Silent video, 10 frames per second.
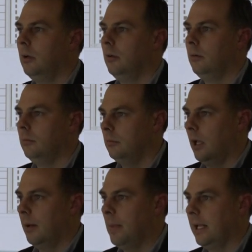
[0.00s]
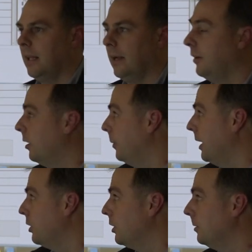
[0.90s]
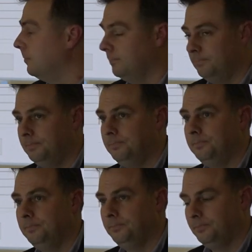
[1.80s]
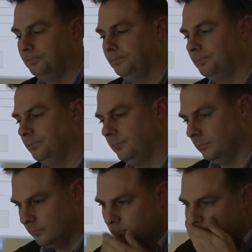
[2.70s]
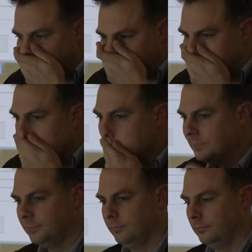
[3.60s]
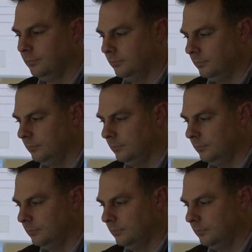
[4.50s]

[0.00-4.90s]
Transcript: I think where we see this is maybe you guys go through the initial pass and do the easy ones,